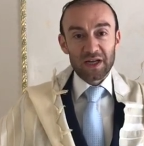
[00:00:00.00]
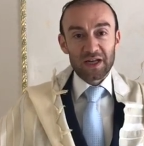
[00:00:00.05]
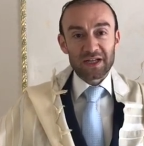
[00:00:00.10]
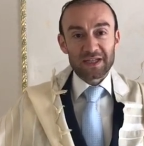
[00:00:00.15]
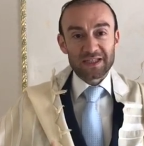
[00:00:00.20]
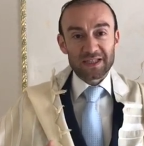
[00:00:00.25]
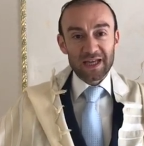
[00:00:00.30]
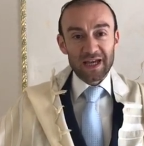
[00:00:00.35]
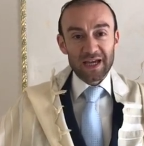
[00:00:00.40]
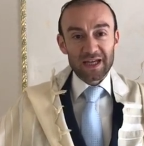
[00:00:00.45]

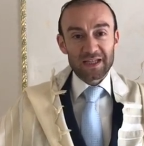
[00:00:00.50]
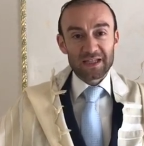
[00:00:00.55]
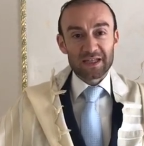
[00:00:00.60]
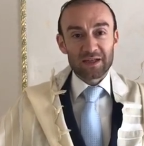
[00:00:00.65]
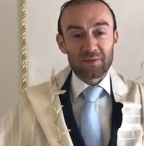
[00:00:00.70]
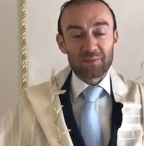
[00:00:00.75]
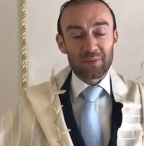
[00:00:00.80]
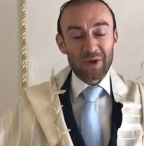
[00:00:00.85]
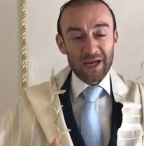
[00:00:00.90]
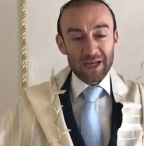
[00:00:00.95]

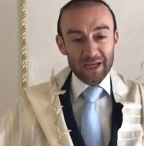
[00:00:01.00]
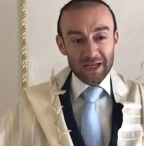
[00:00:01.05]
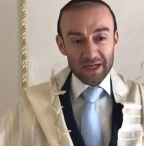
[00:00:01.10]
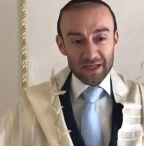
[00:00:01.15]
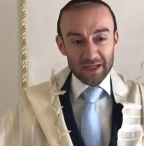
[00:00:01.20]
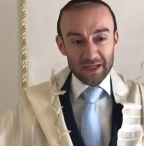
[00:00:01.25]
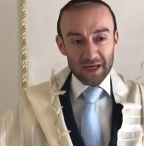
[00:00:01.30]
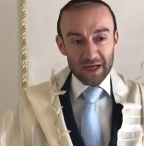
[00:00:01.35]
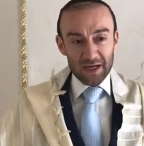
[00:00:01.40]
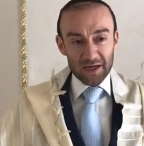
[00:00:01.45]
anxiety, panic
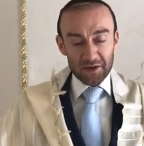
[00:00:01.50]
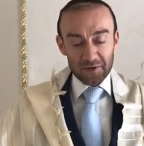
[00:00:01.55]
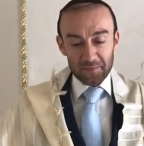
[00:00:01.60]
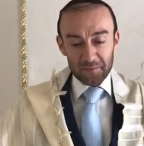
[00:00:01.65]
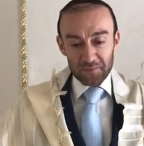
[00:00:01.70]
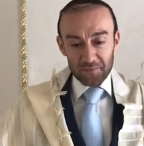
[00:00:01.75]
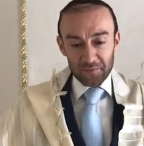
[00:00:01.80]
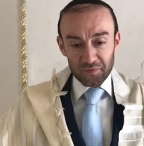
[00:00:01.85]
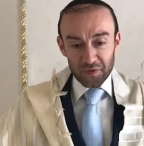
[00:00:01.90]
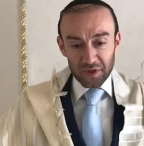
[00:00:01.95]
attack.